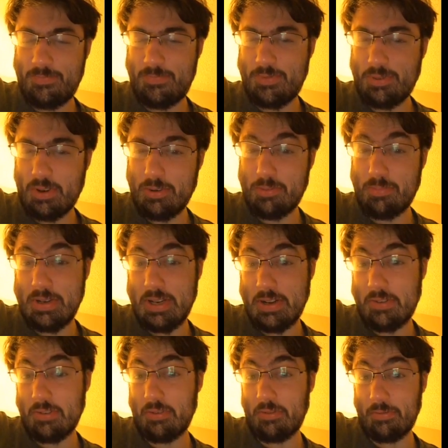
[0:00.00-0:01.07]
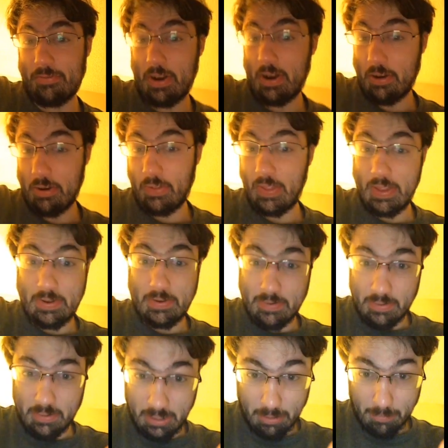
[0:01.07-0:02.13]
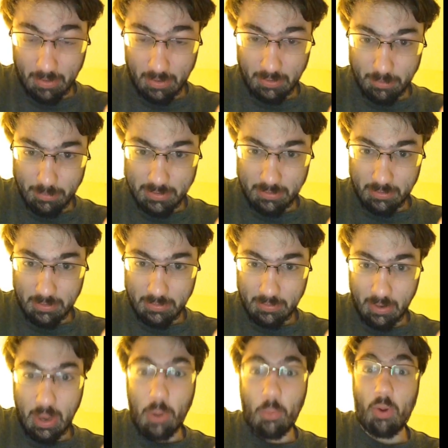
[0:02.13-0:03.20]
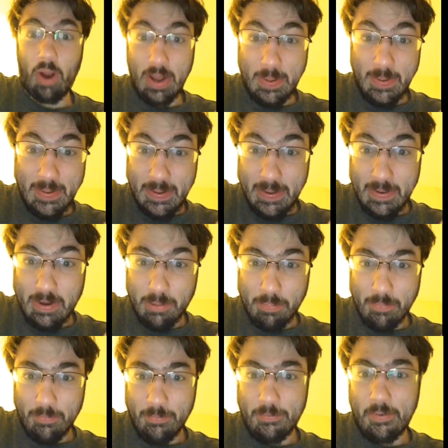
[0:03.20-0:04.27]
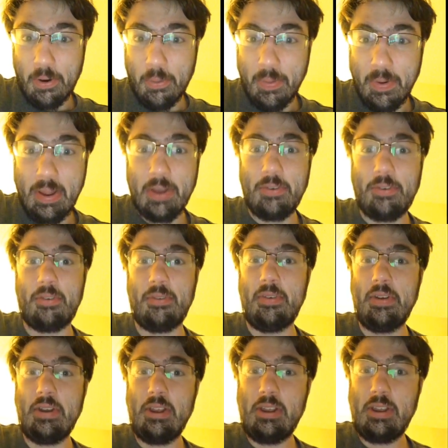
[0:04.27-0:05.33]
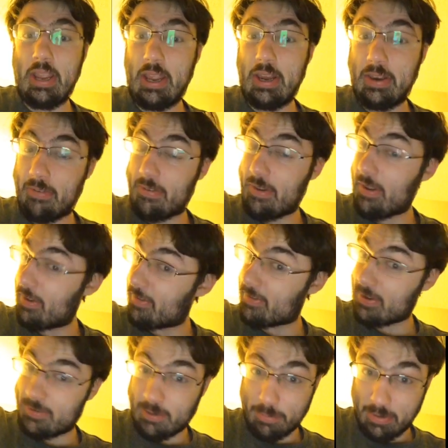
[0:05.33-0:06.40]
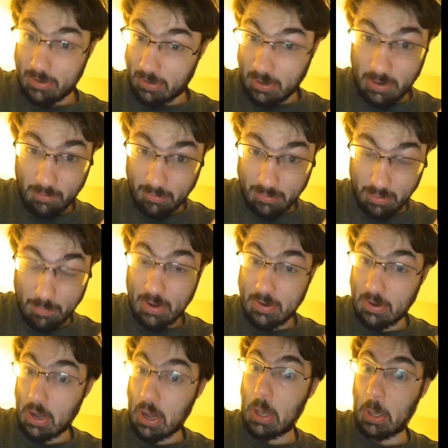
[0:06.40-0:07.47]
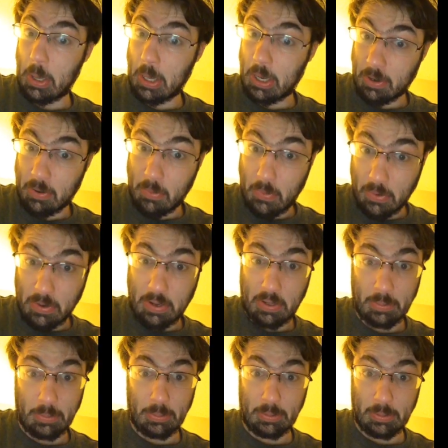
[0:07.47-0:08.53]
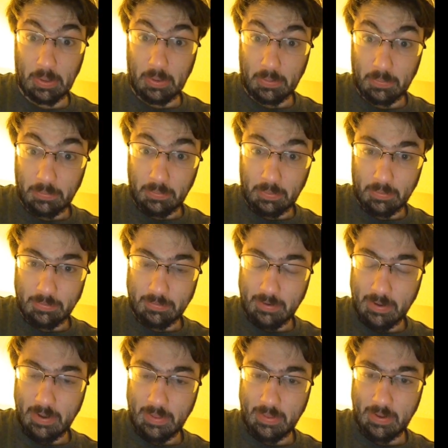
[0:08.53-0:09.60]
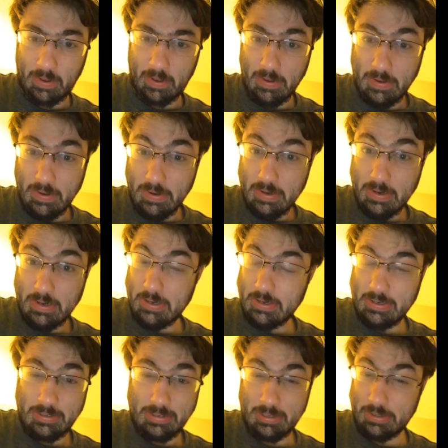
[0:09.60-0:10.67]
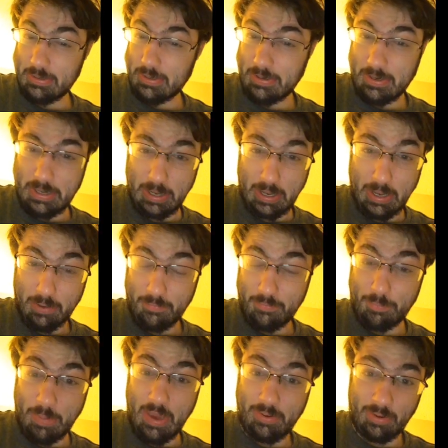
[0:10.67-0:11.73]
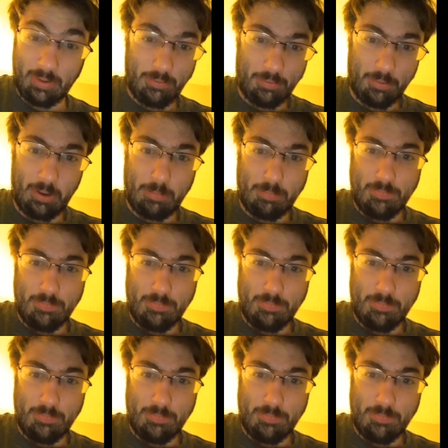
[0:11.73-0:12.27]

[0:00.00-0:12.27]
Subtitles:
Trump's potential violations of the Emoluments Clause and why he didn't come forward and say something to Congress about it a lot earlier, saying that because they're going to get him basically for,